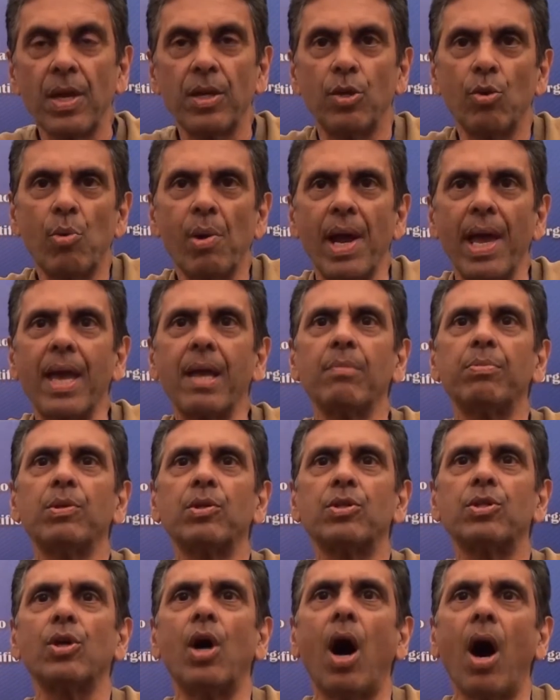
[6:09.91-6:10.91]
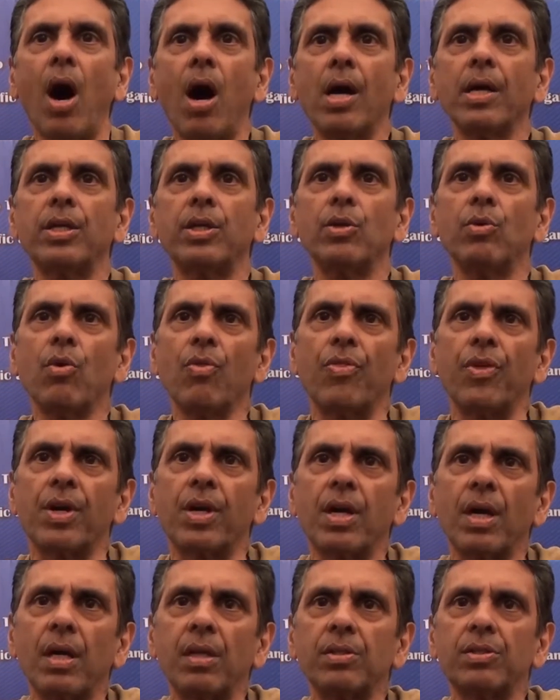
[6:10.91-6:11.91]
you were able to argue the
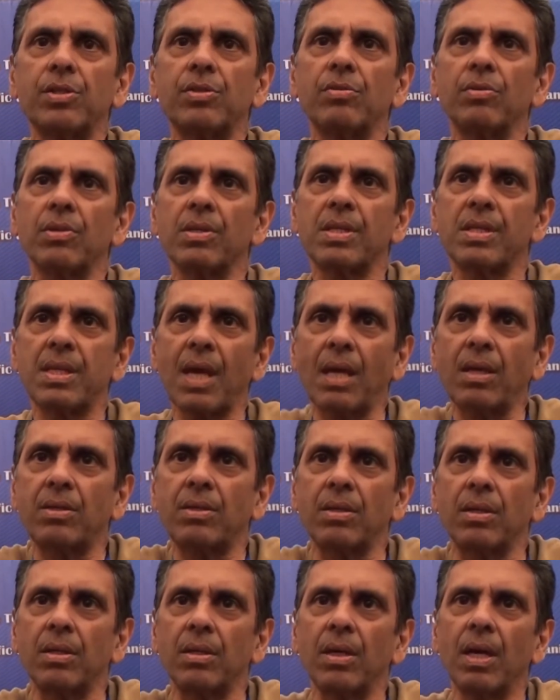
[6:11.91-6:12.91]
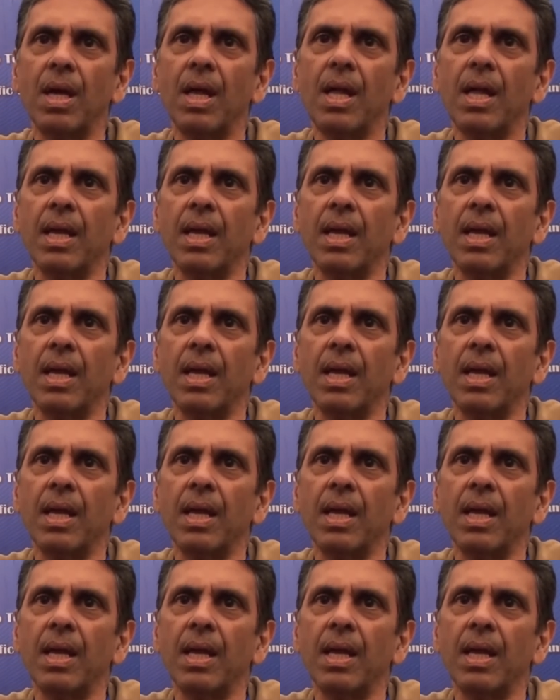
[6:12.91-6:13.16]
cultural sector